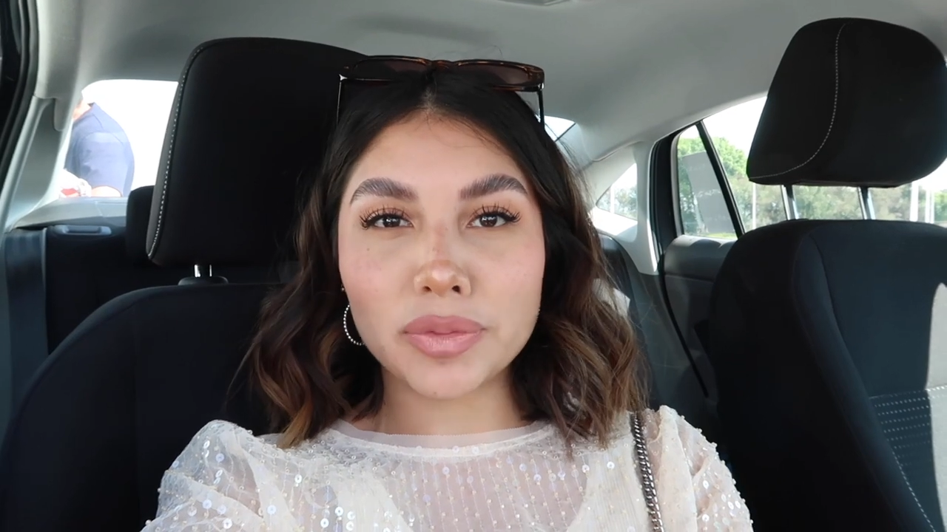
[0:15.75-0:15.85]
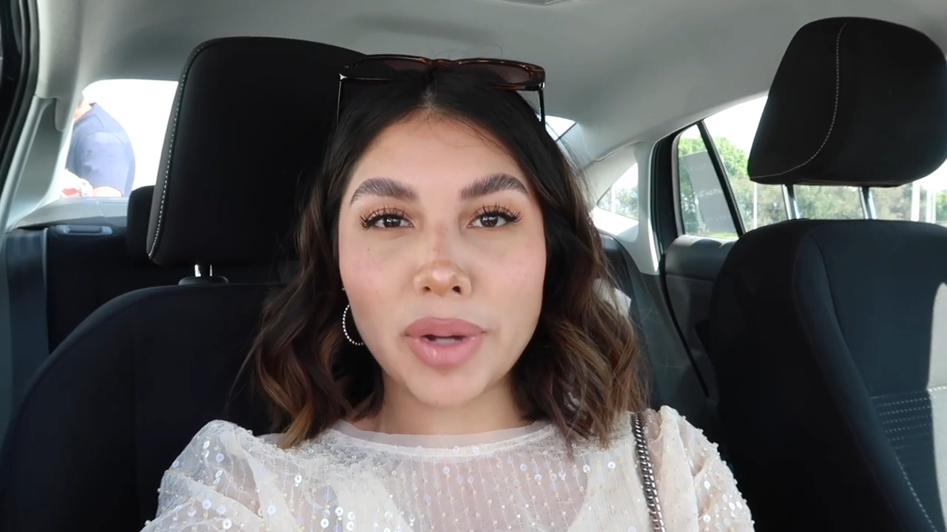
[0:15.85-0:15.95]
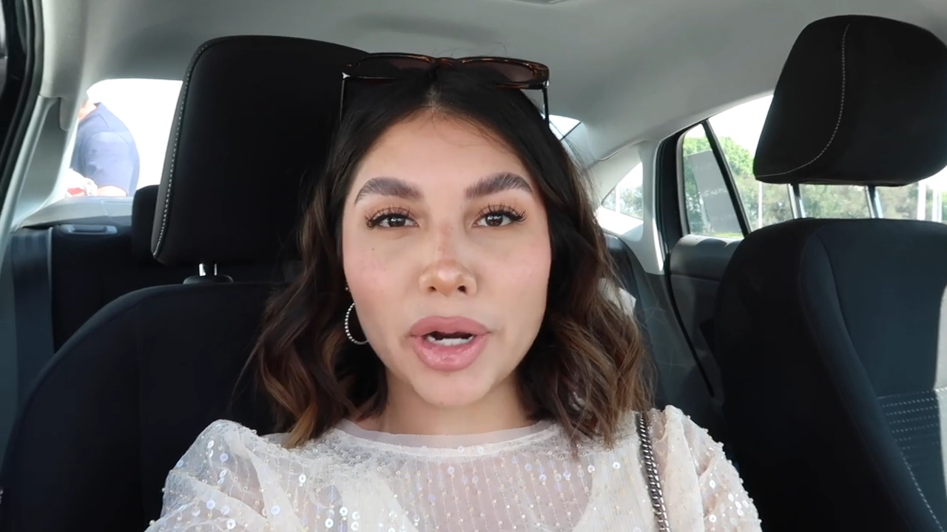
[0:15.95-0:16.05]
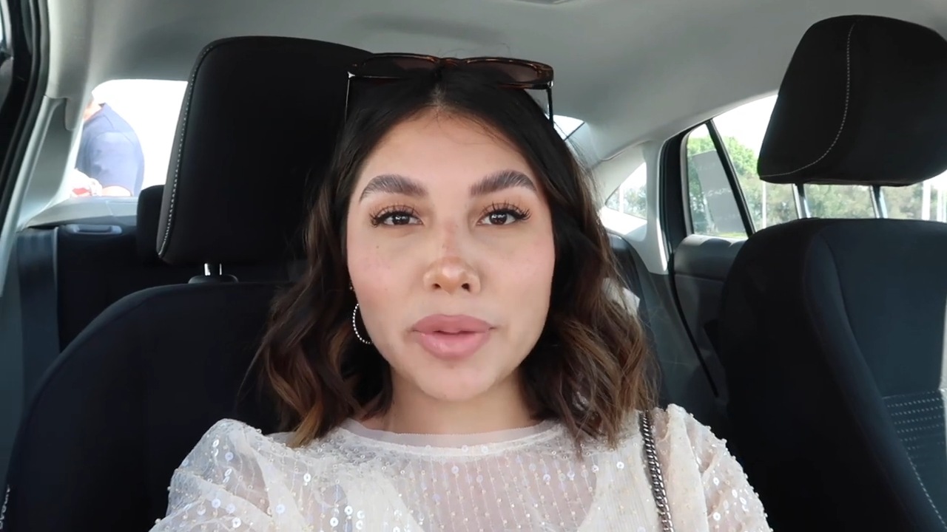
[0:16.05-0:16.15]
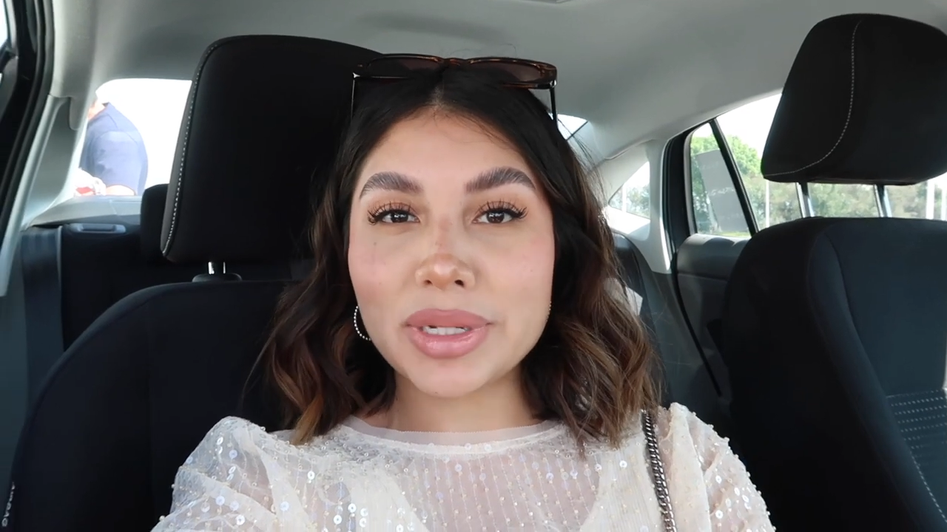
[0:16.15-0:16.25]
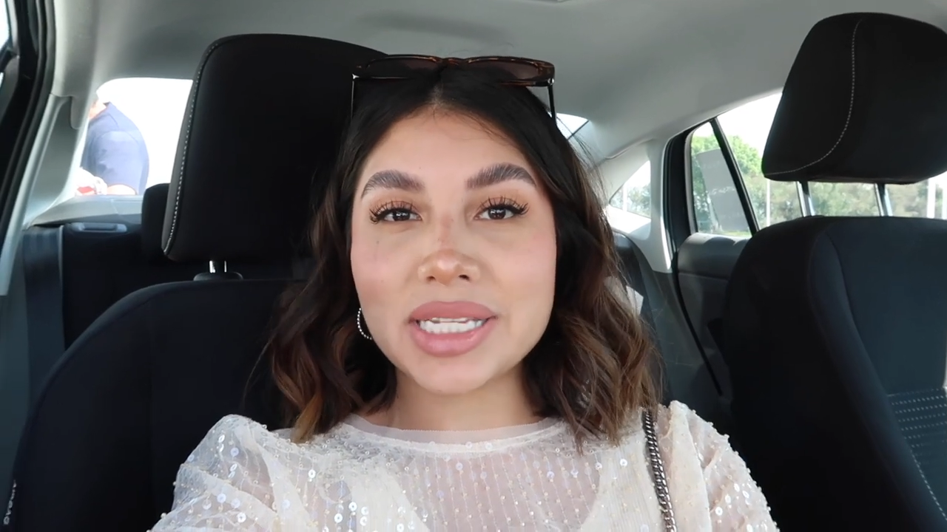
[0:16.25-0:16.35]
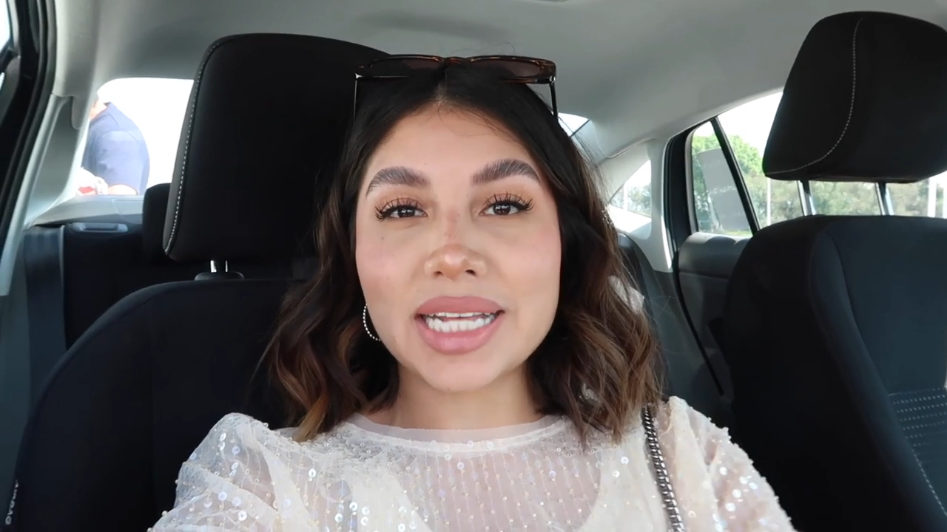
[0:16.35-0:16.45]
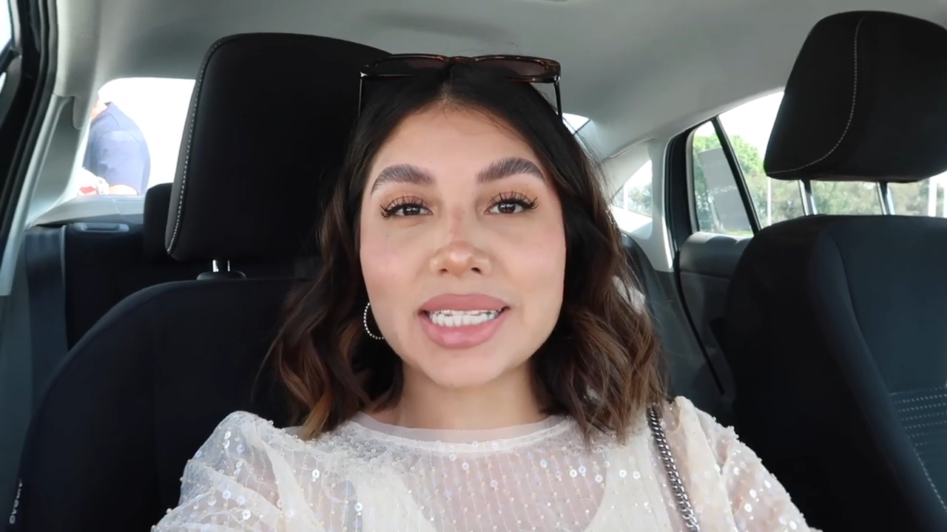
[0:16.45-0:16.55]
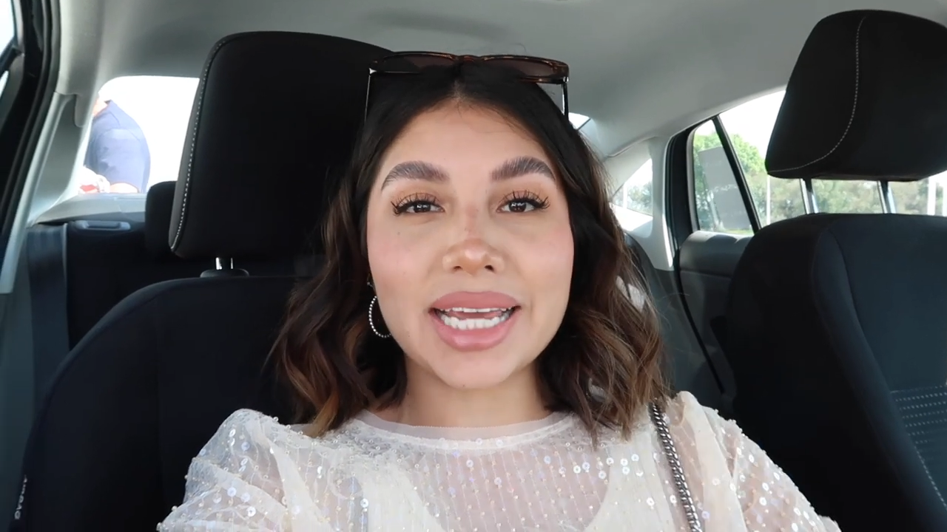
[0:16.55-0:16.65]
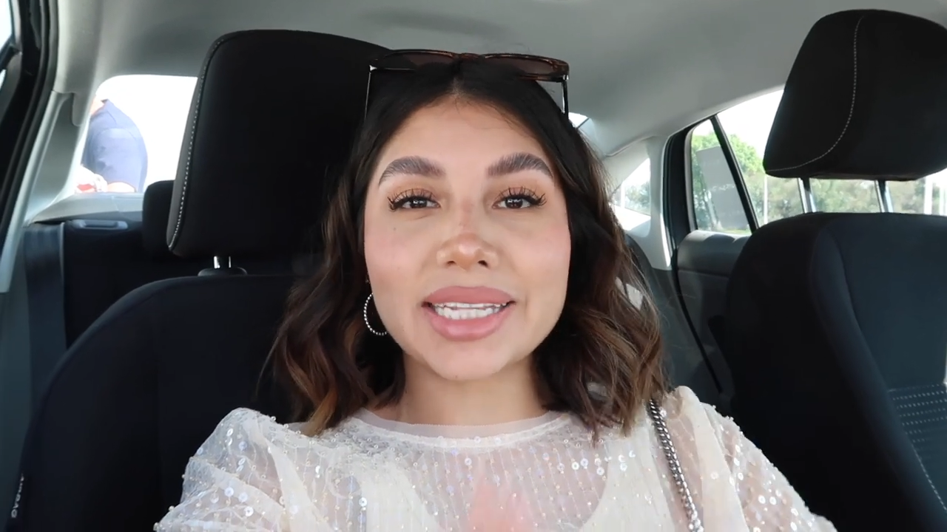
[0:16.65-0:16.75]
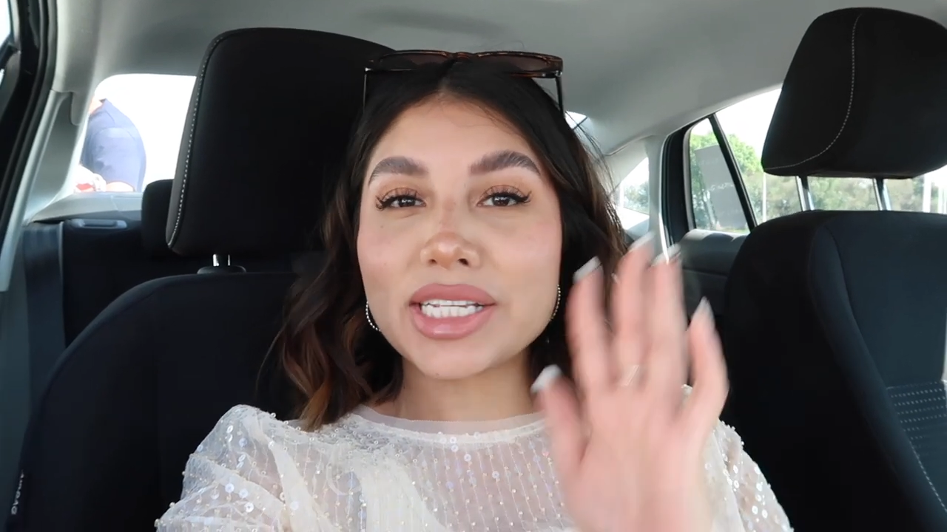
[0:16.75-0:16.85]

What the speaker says: about it besides like